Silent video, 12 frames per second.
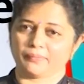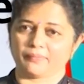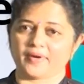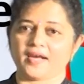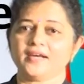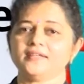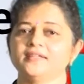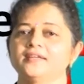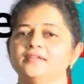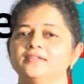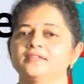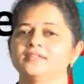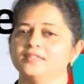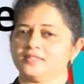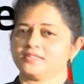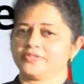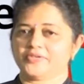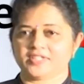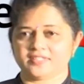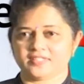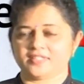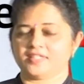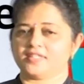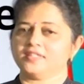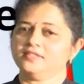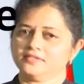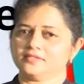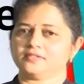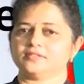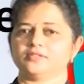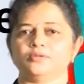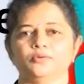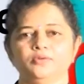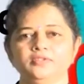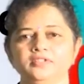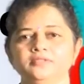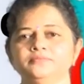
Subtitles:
But, so you can see here the gold,